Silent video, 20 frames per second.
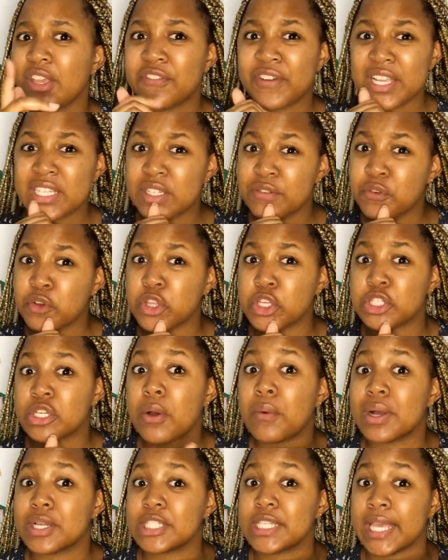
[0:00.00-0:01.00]
fighting for the
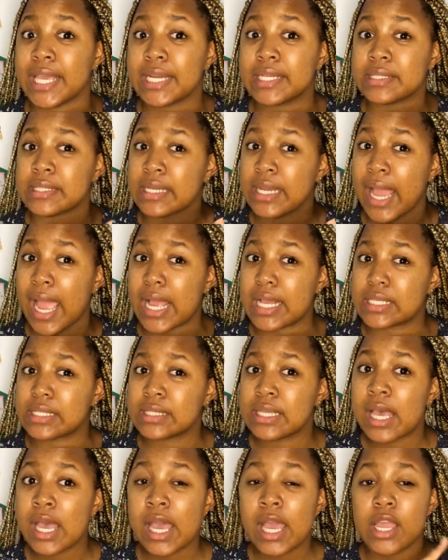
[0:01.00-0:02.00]
shower was hectic, guys.
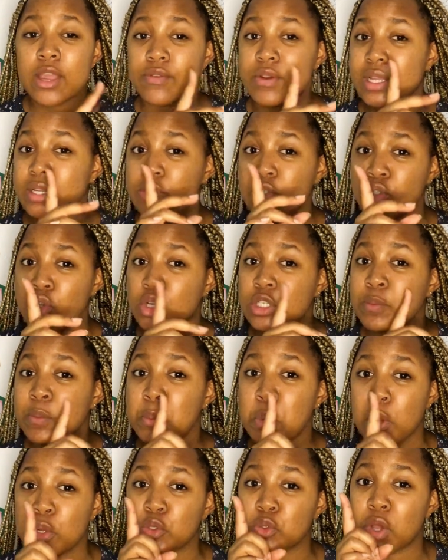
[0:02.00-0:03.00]
It really taught
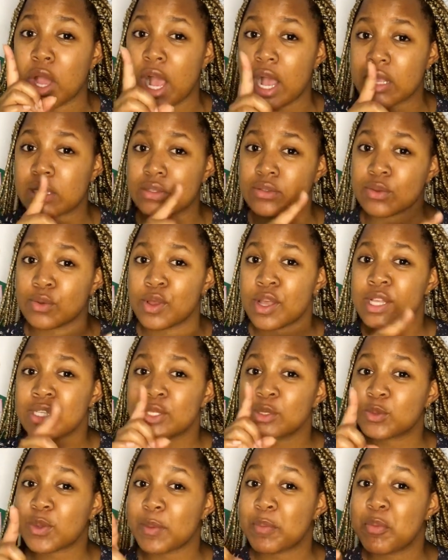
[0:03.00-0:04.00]
people to hustle. This
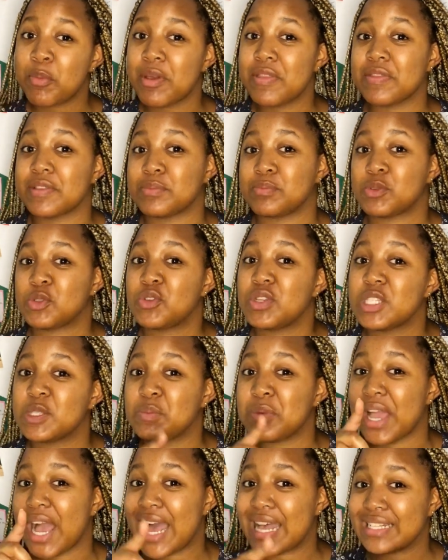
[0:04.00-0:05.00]
is why people in the streets
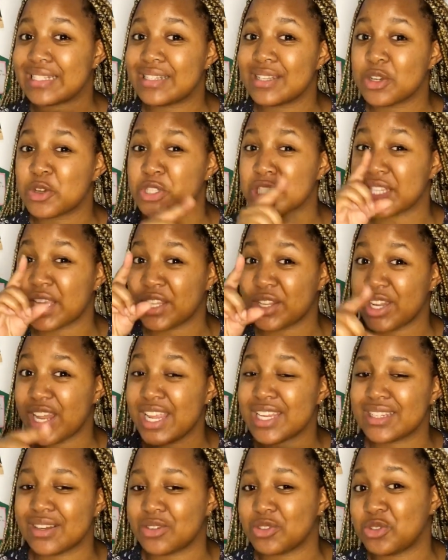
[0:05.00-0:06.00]
be hustling because they
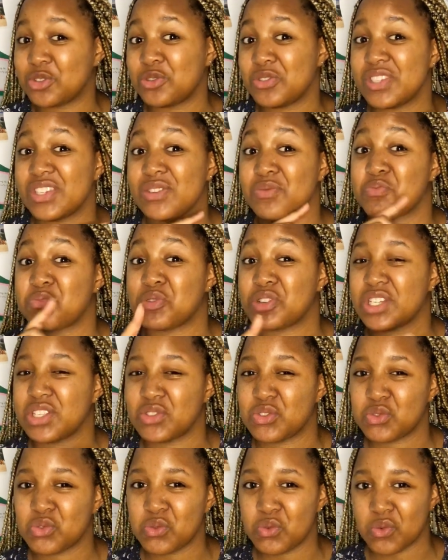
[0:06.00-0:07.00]
learned how to do it in boarding
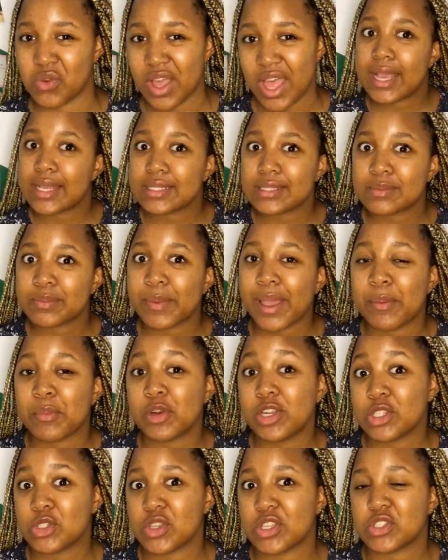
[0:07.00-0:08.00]
school. Because my
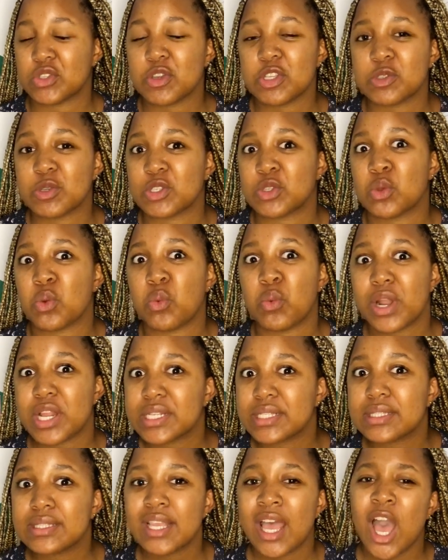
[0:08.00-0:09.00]
boarding school experience was the
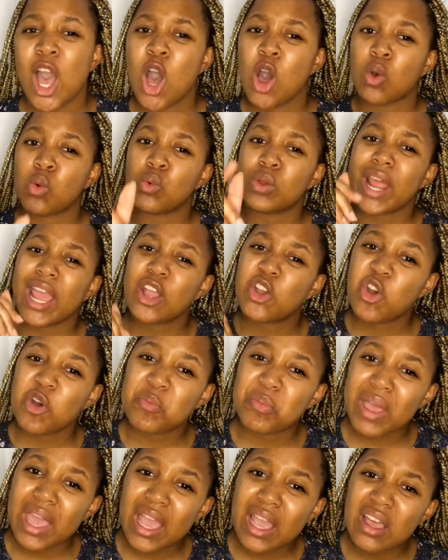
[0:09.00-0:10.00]
worst. Would I go
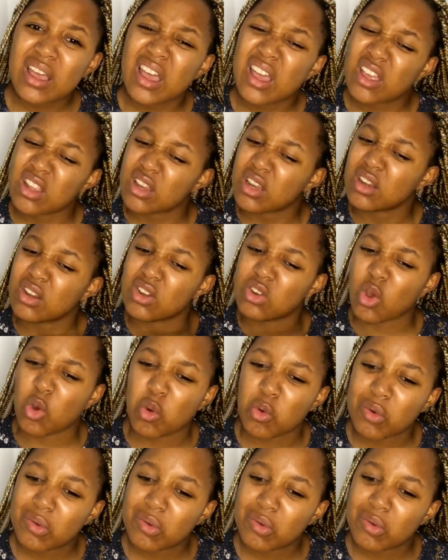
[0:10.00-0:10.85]
back? No.